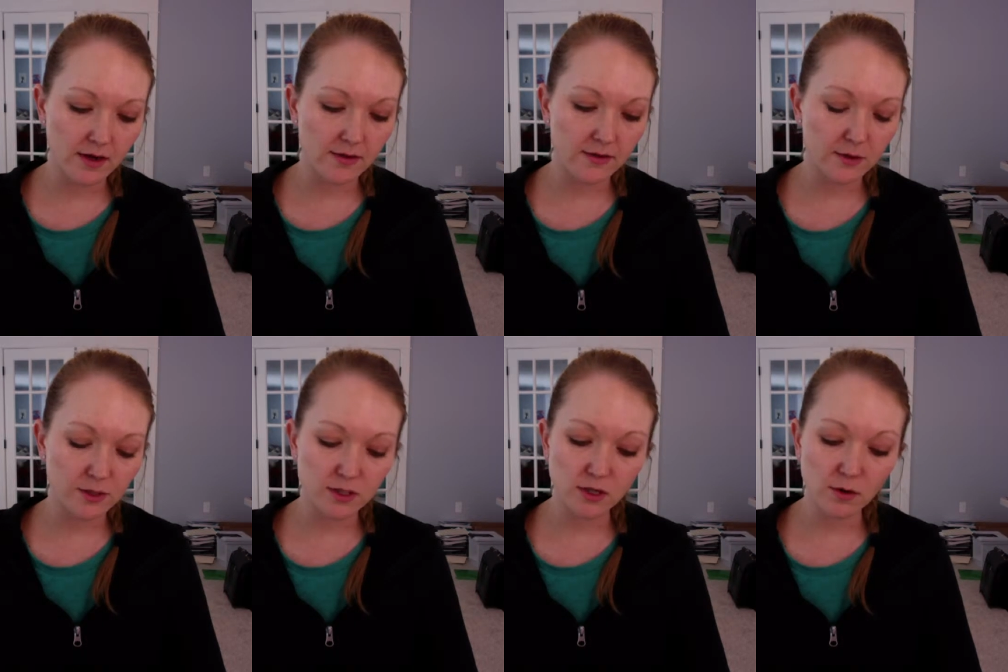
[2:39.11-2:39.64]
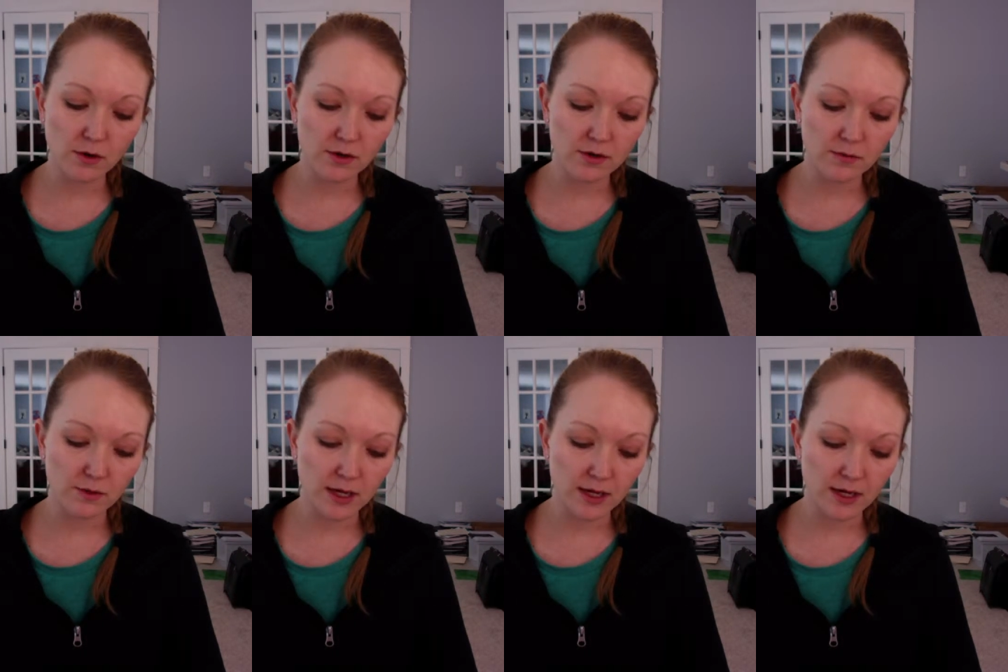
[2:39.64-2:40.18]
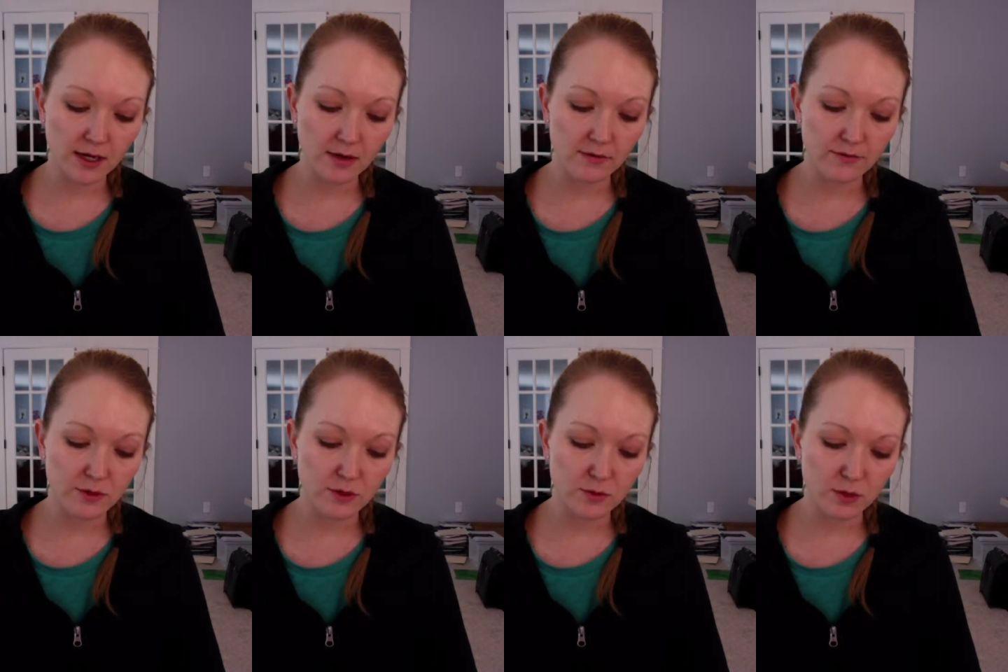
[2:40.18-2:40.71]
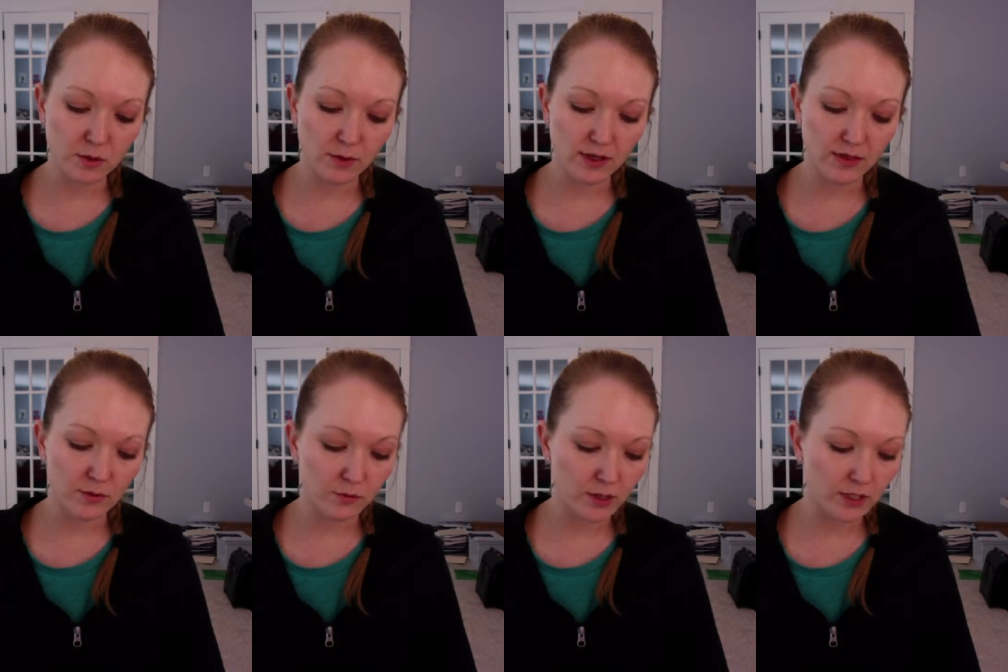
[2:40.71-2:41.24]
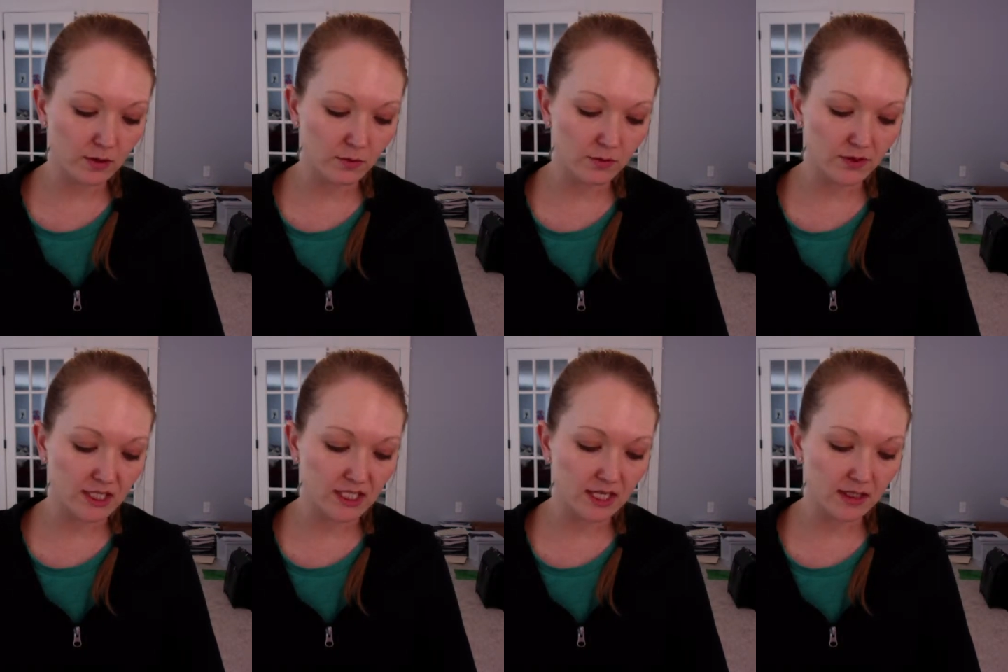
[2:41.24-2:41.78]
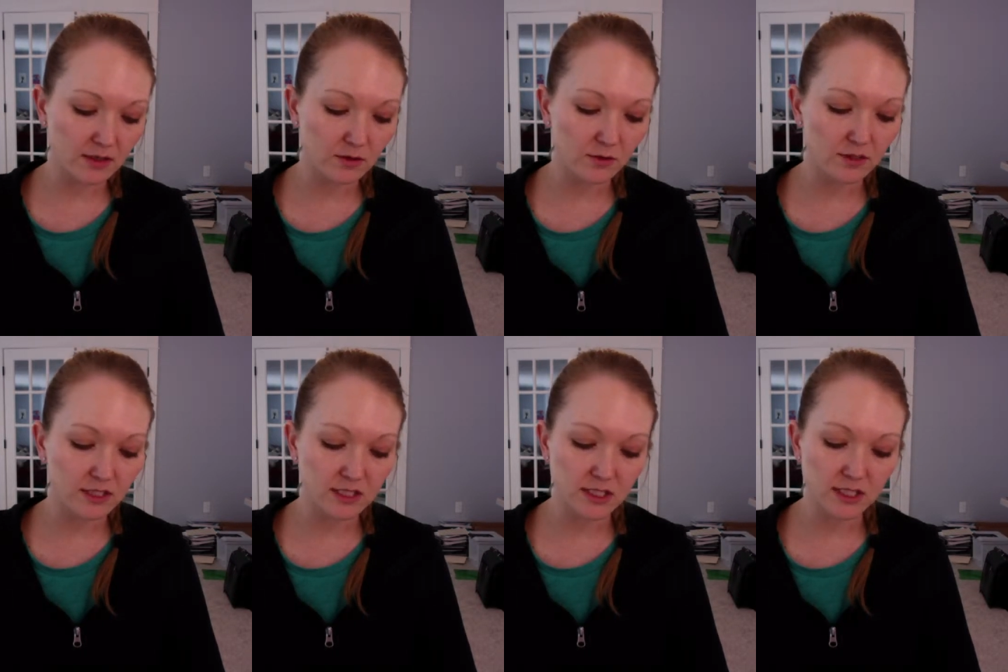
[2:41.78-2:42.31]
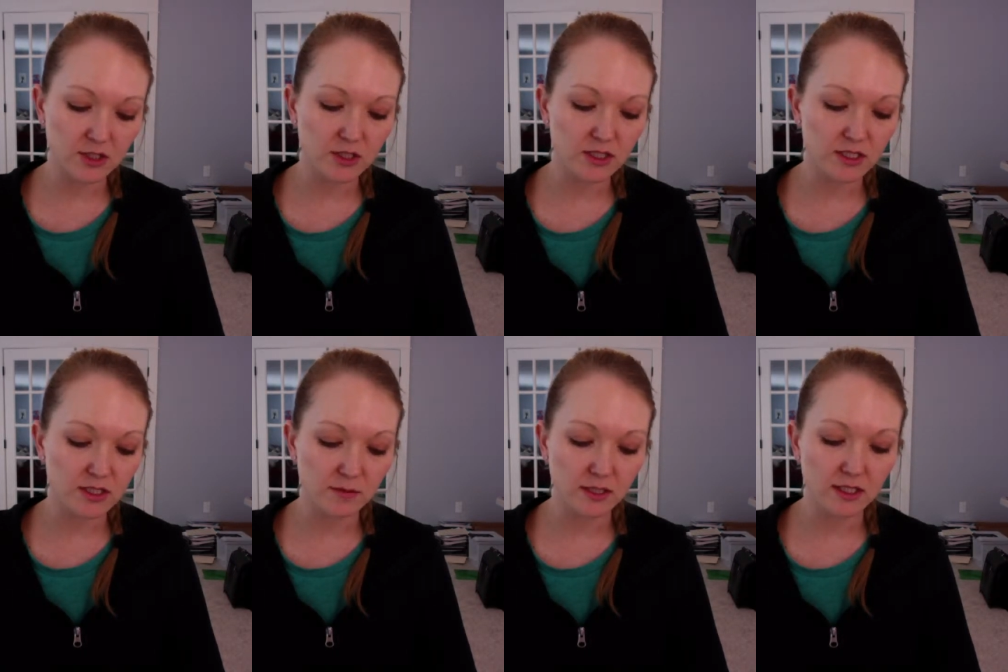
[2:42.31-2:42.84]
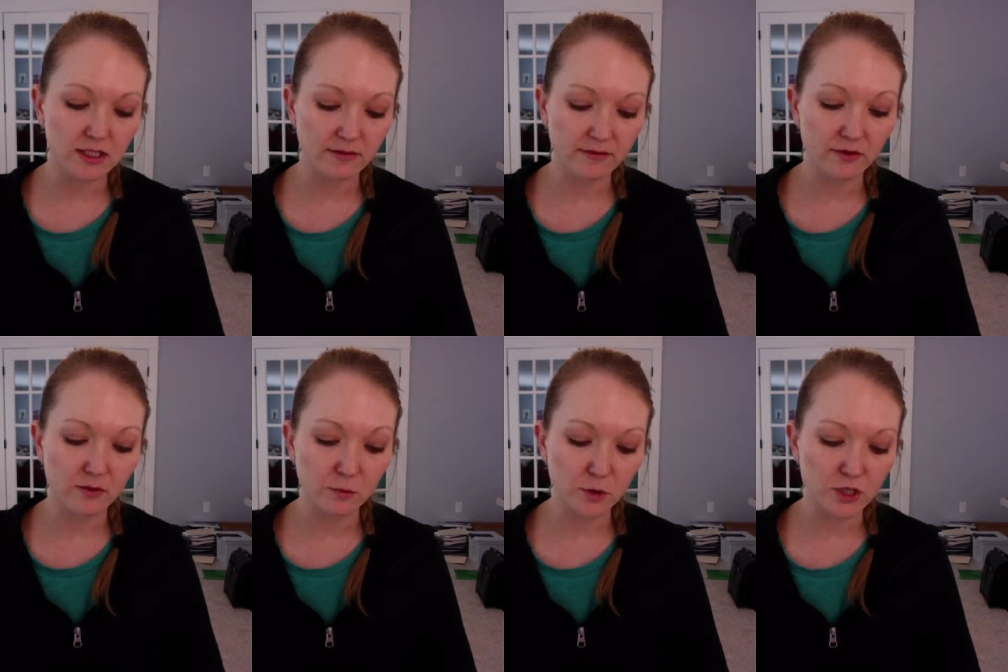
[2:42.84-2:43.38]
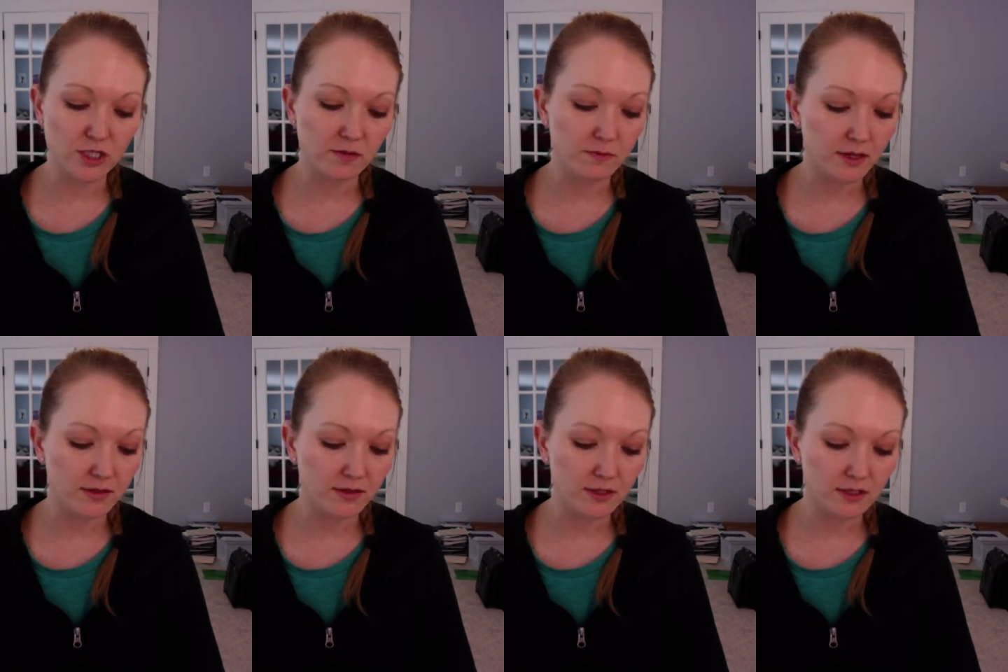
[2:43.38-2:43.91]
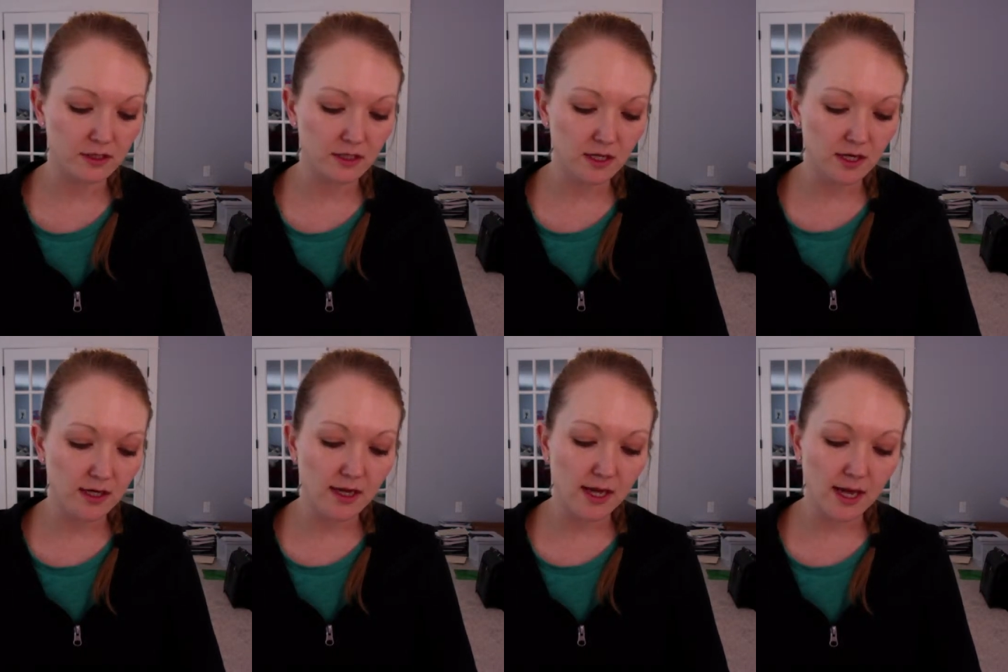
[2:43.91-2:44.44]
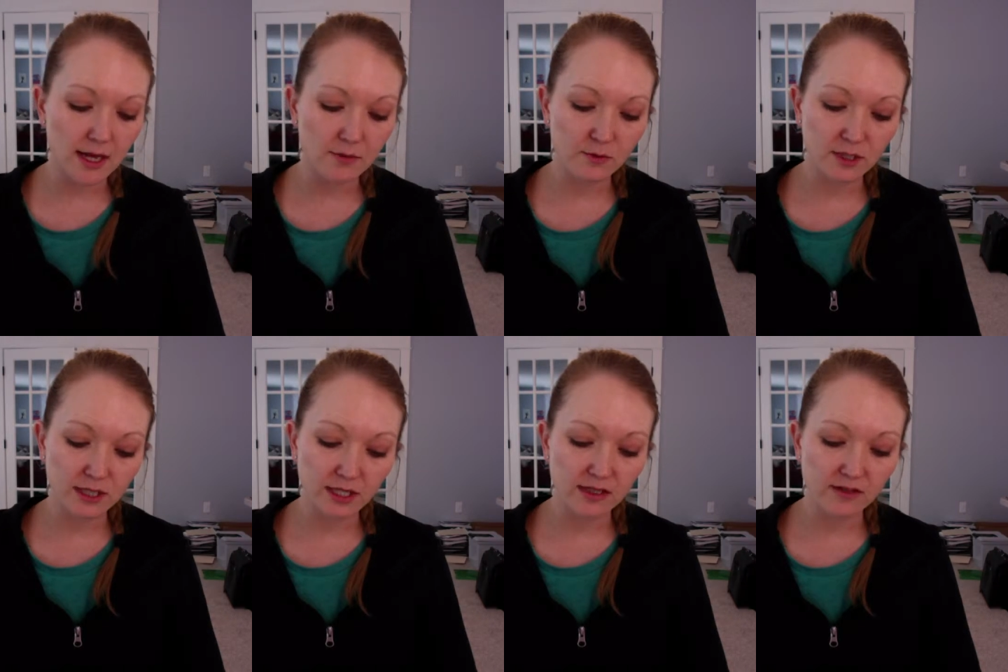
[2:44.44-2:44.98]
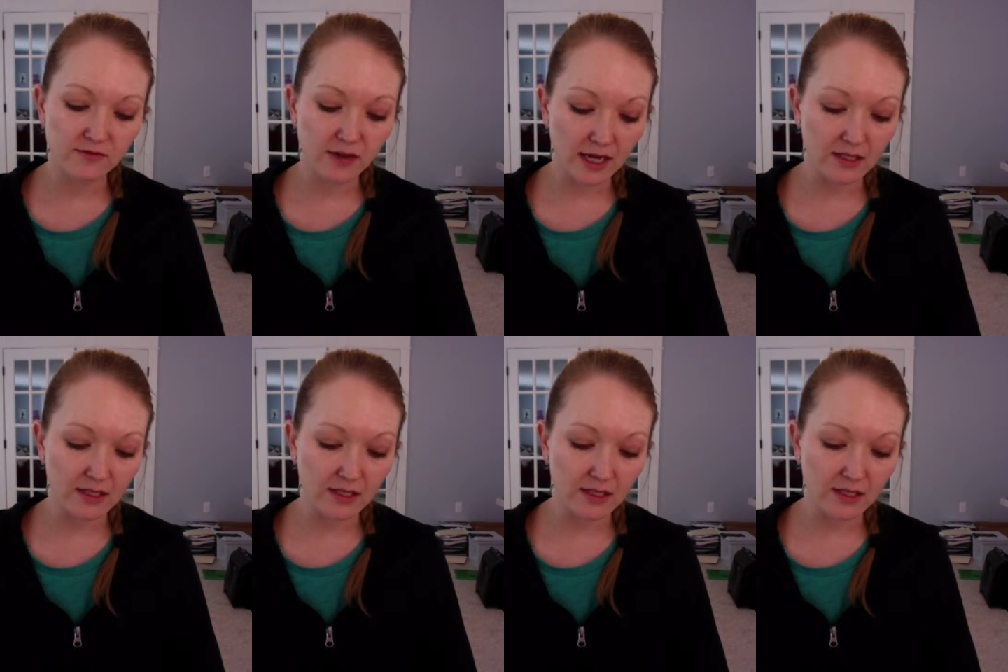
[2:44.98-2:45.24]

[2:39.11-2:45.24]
There's no other way, however, to acquaint the reader with the technical distinctions among the different abortion methods and related